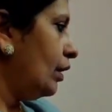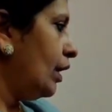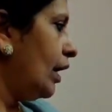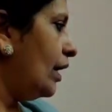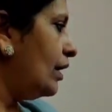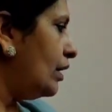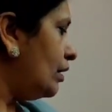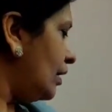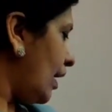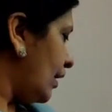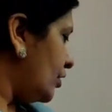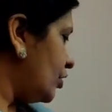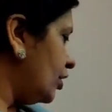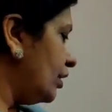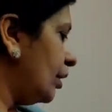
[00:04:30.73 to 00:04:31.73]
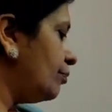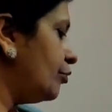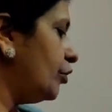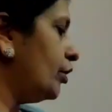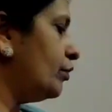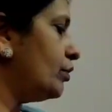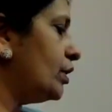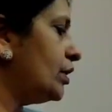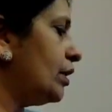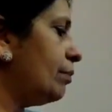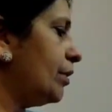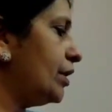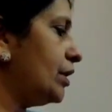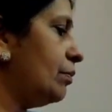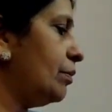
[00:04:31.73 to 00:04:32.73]
Any reaction that produces a
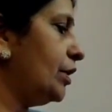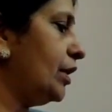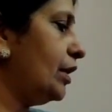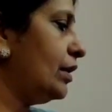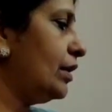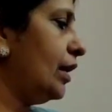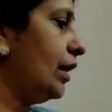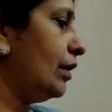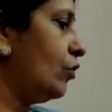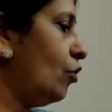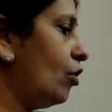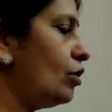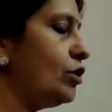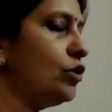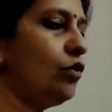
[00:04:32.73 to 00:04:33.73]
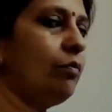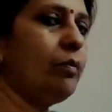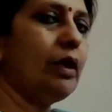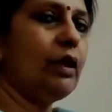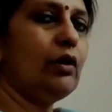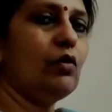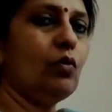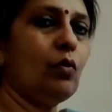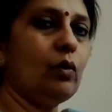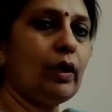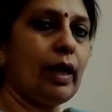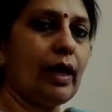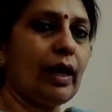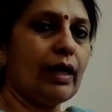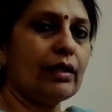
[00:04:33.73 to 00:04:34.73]
precipitate can also be
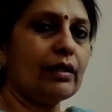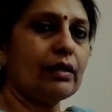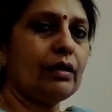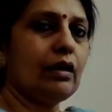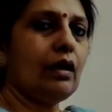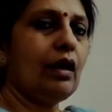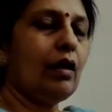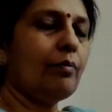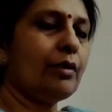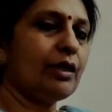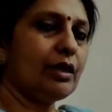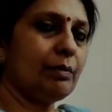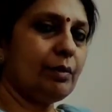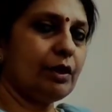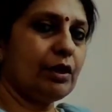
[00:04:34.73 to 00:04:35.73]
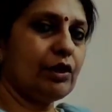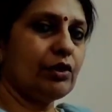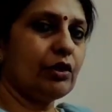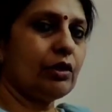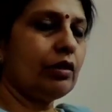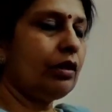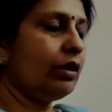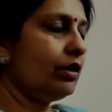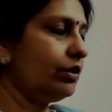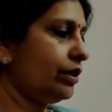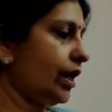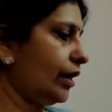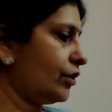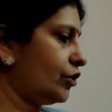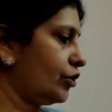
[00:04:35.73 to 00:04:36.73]
known as a precipitation
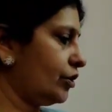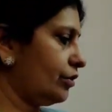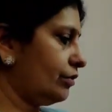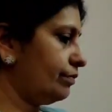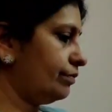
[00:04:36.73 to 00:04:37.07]
reaction.